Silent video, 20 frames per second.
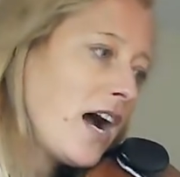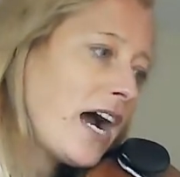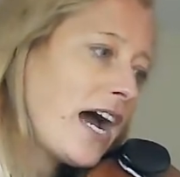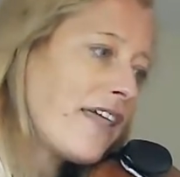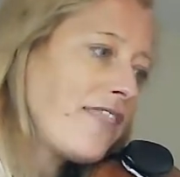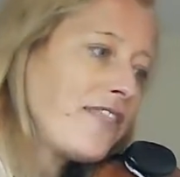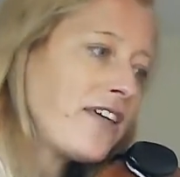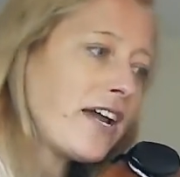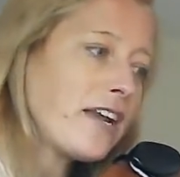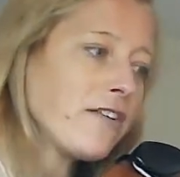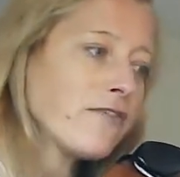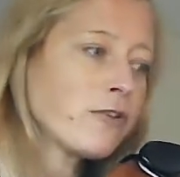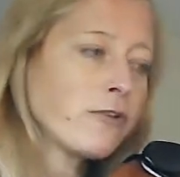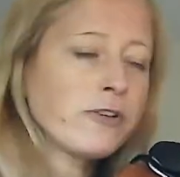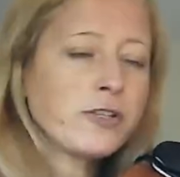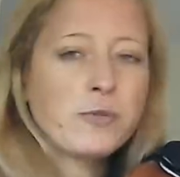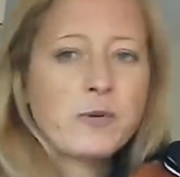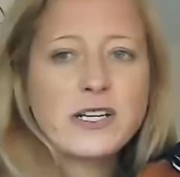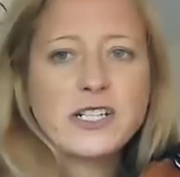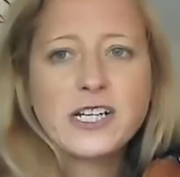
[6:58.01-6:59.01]
And then, of
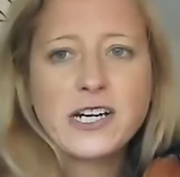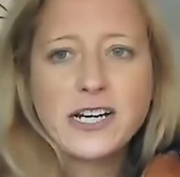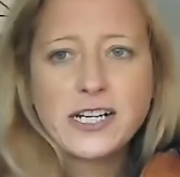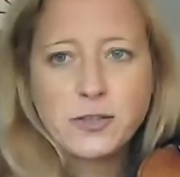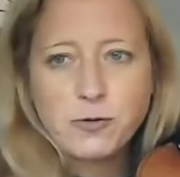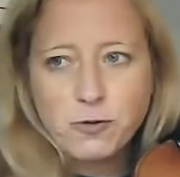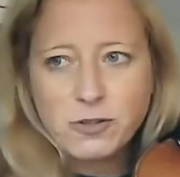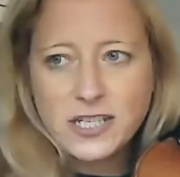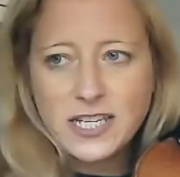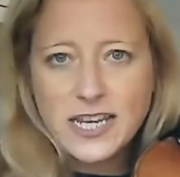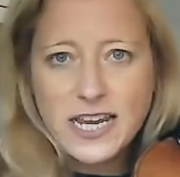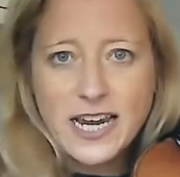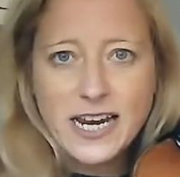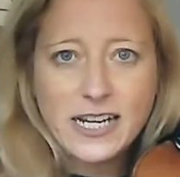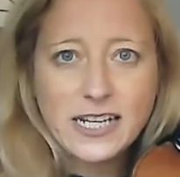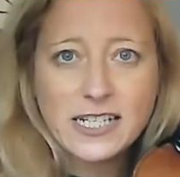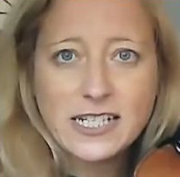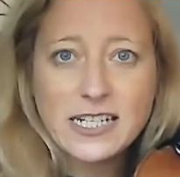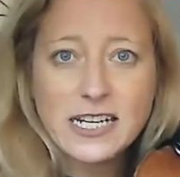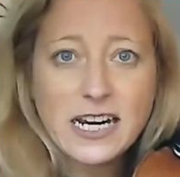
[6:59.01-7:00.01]
course, we're down towards the
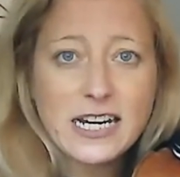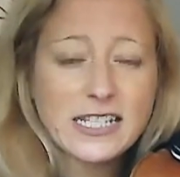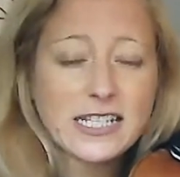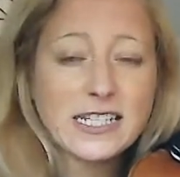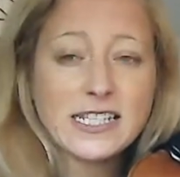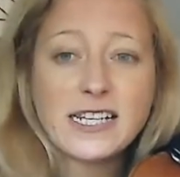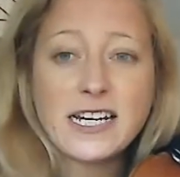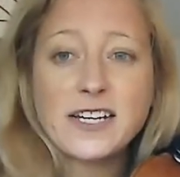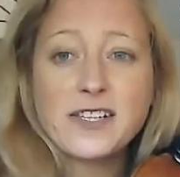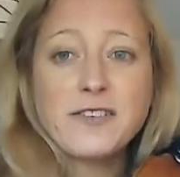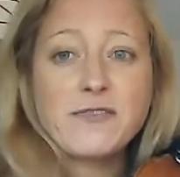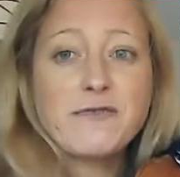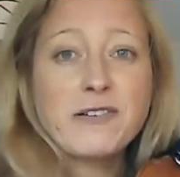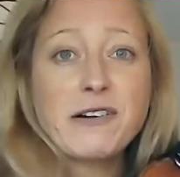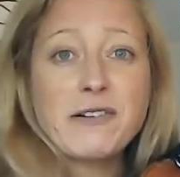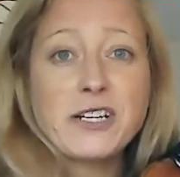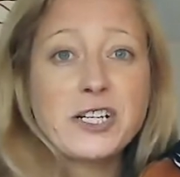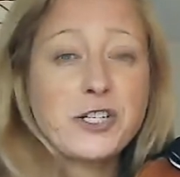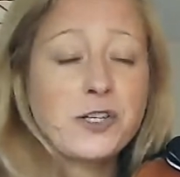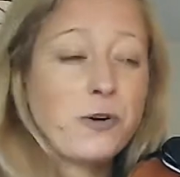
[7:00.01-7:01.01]
end. As I say, it's a
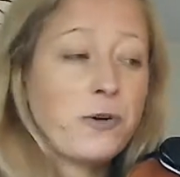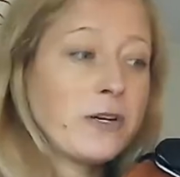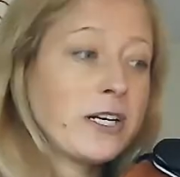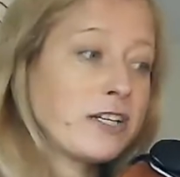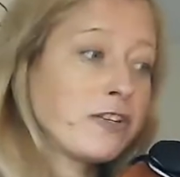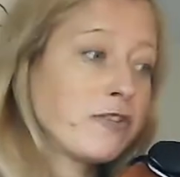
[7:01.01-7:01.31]
very short little